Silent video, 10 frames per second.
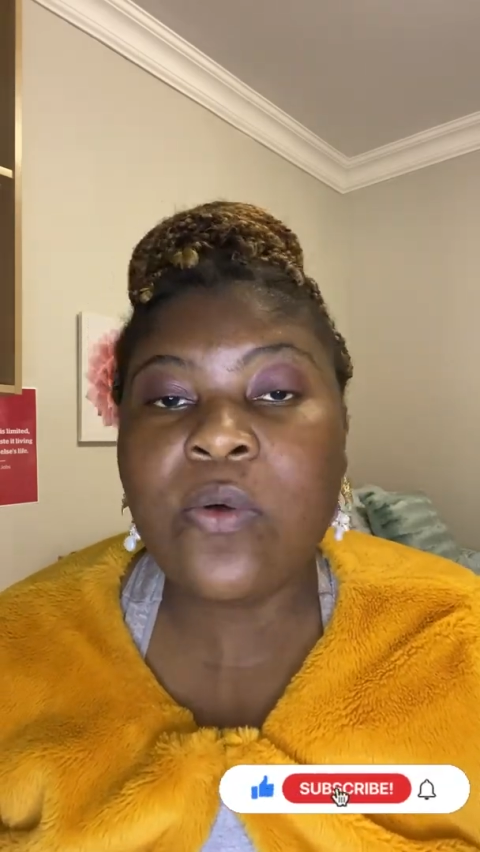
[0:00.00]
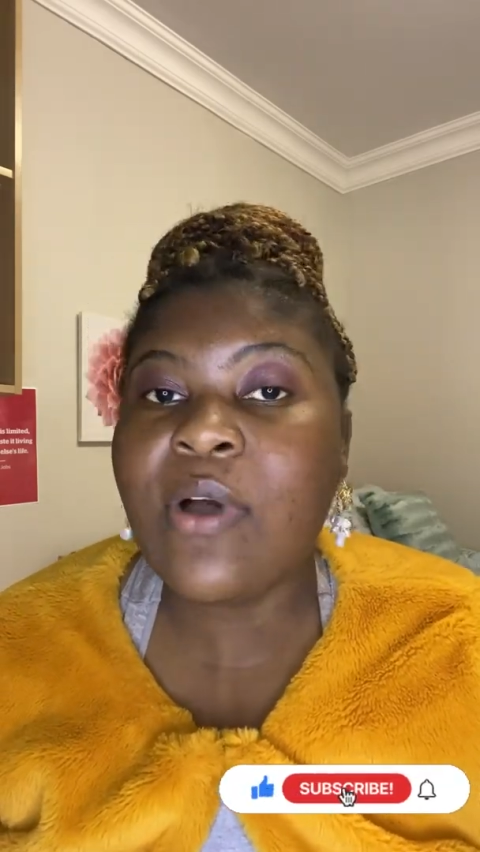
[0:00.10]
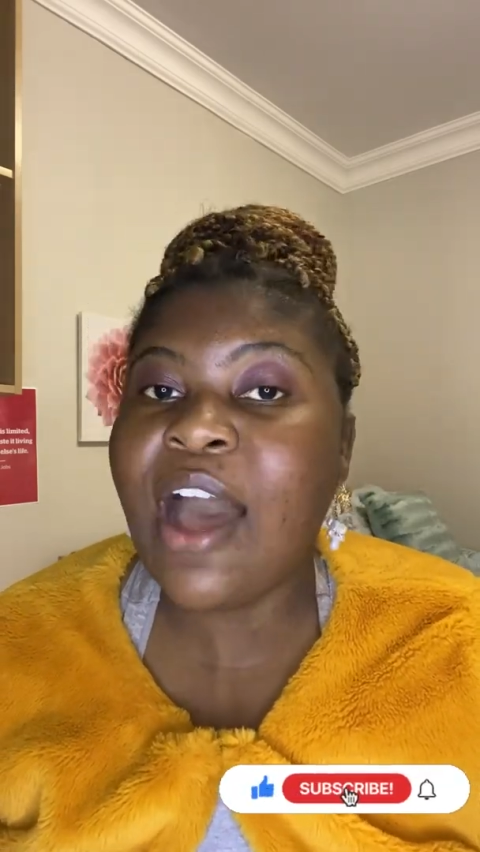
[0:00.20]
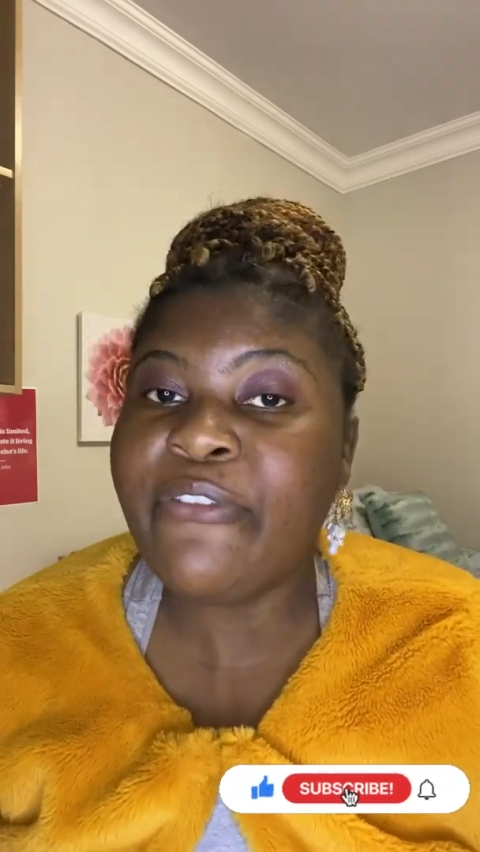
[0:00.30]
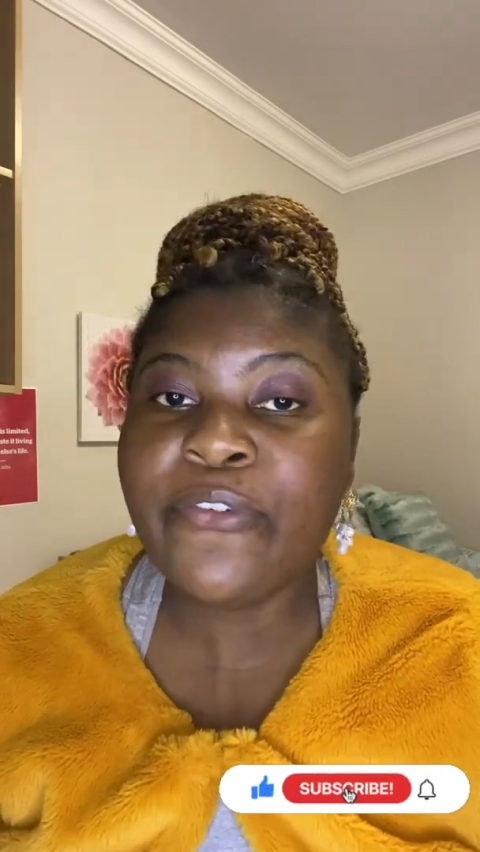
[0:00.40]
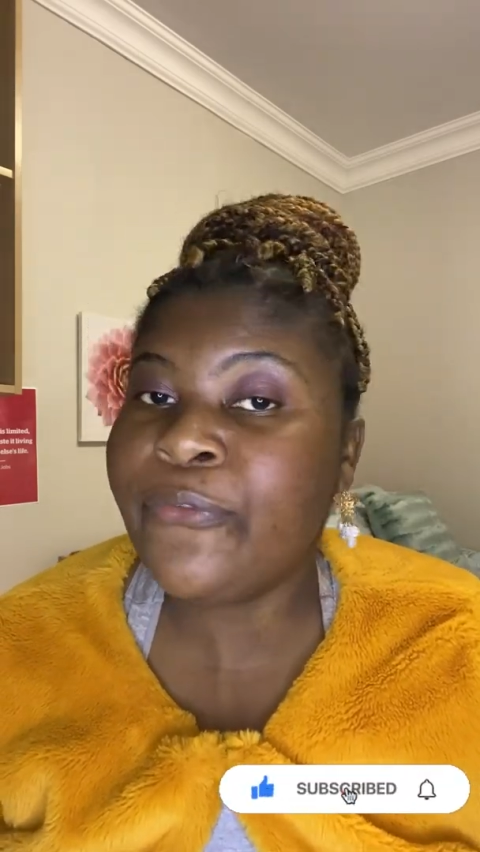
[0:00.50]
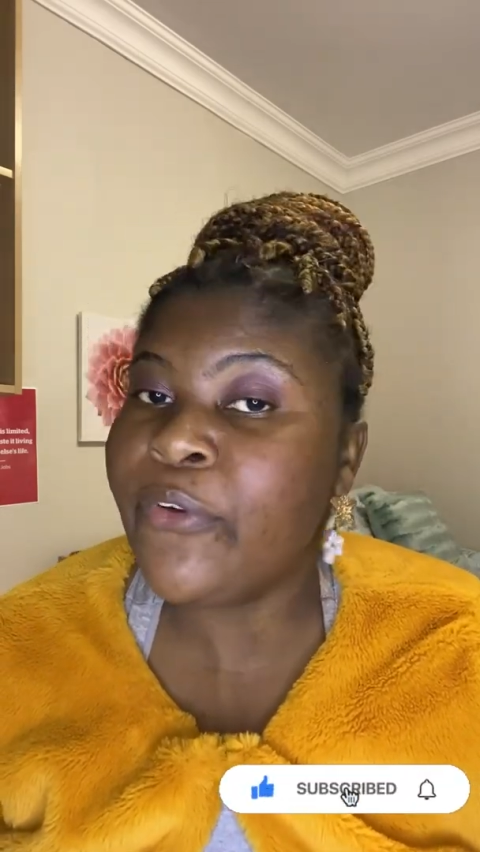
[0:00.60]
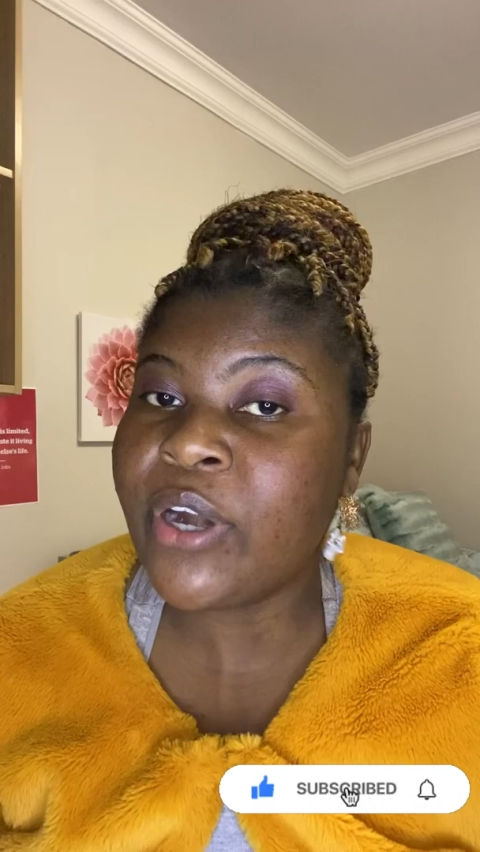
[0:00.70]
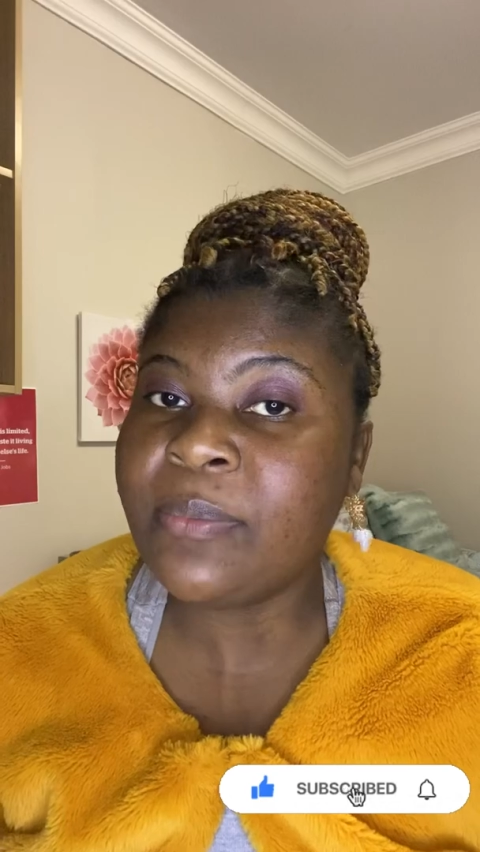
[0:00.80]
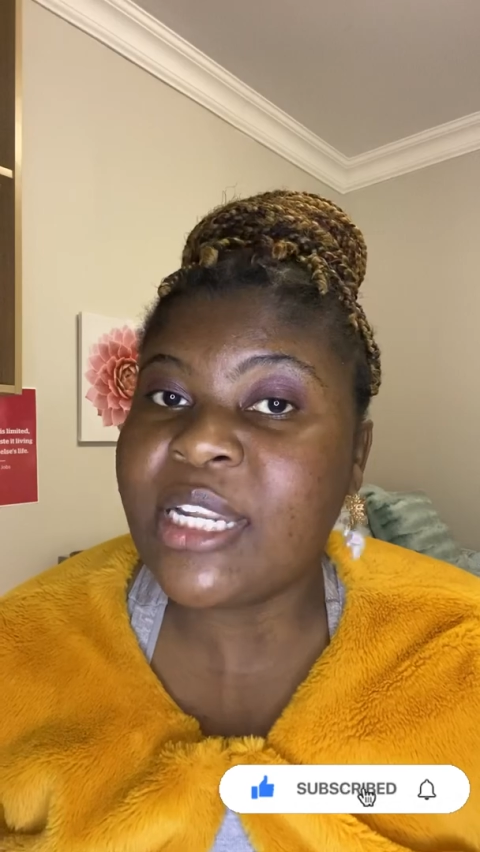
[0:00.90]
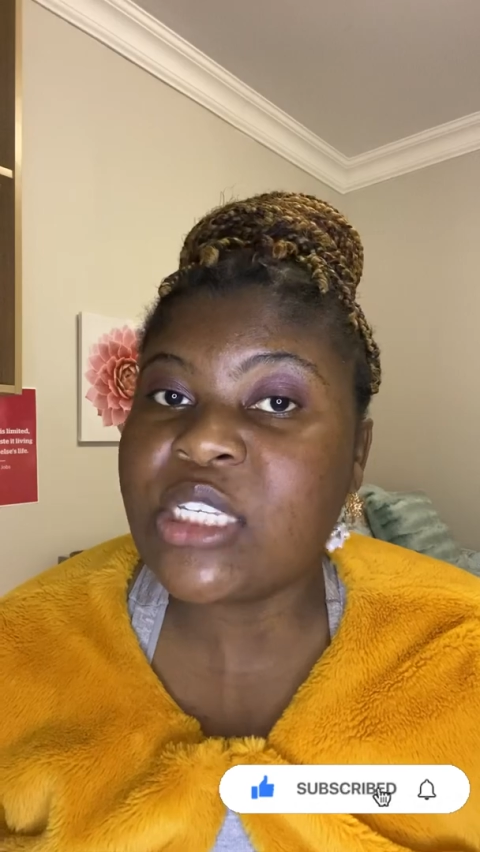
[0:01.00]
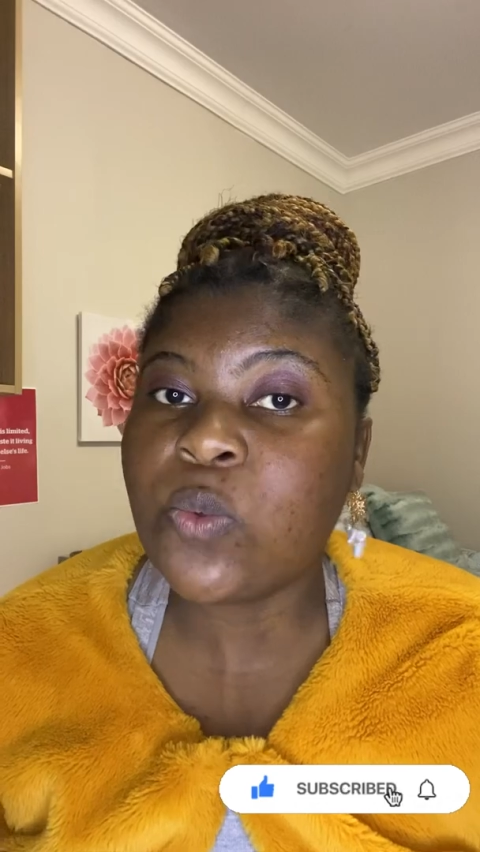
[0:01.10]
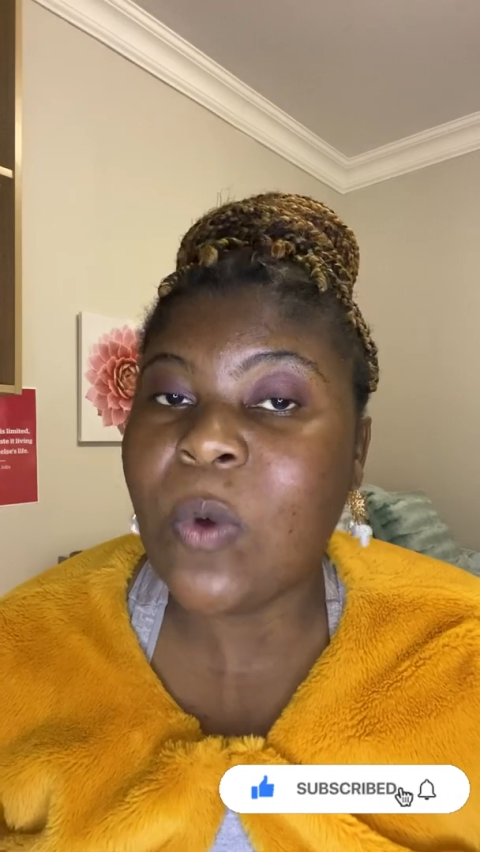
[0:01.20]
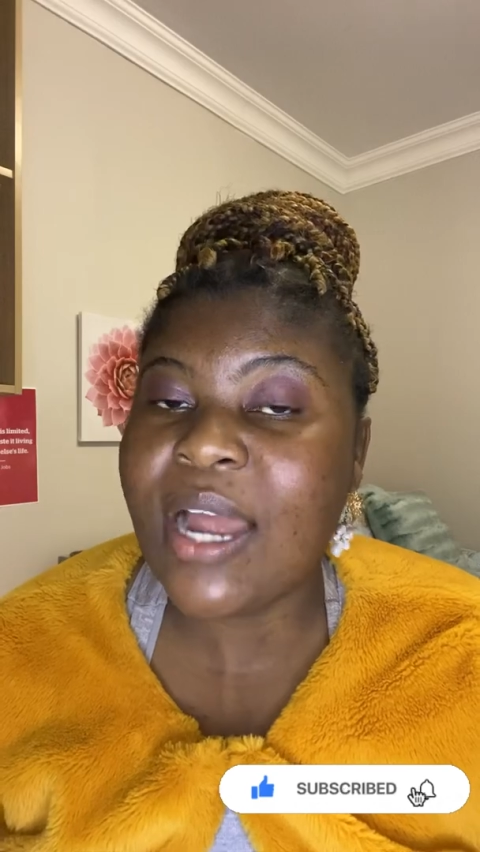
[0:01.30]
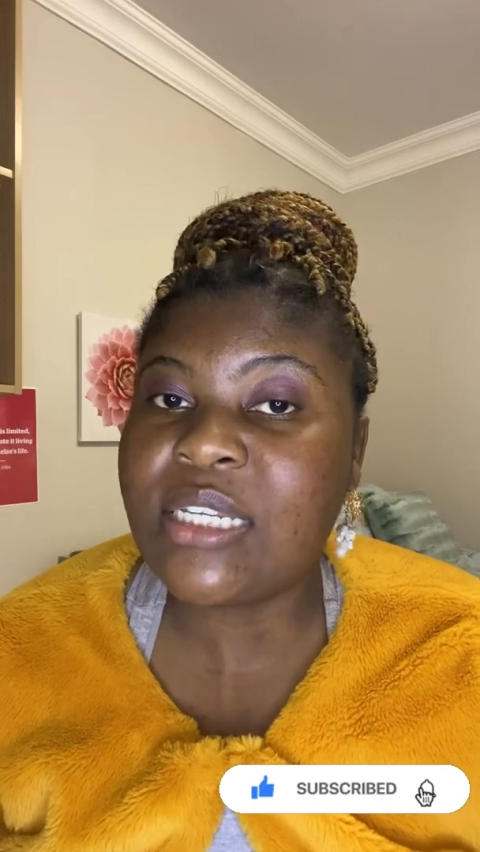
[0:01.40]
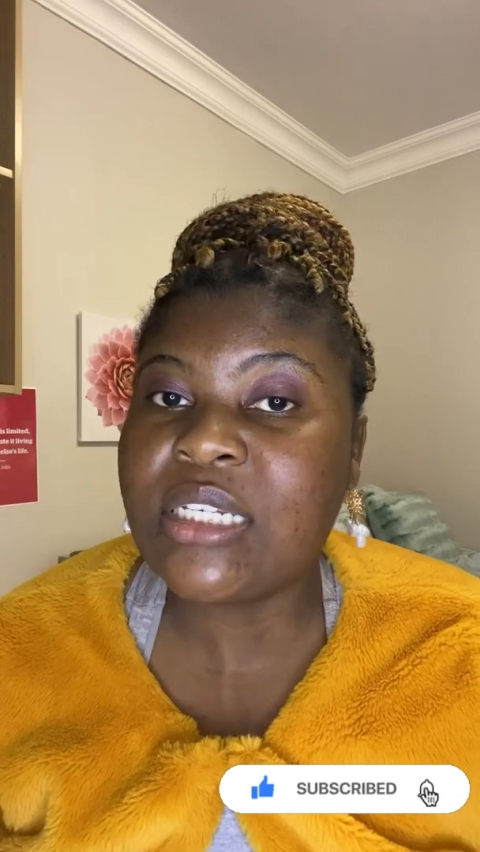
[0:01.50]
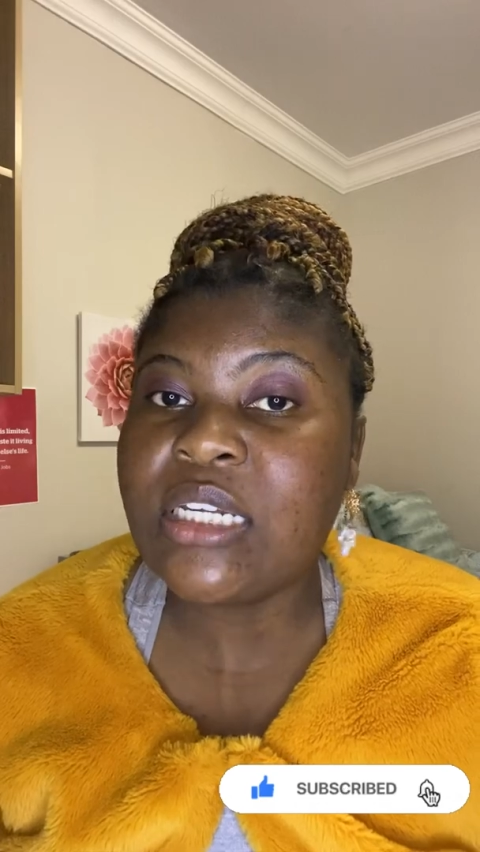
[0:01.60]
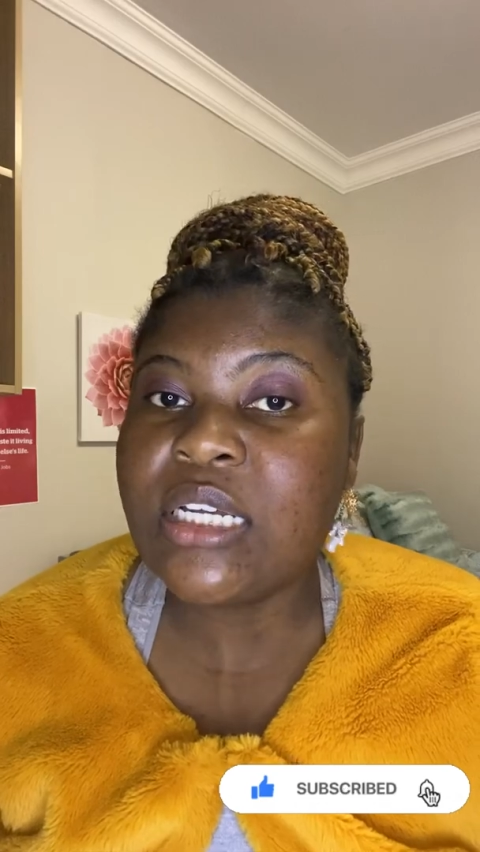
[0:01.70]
AfriForum doesn't want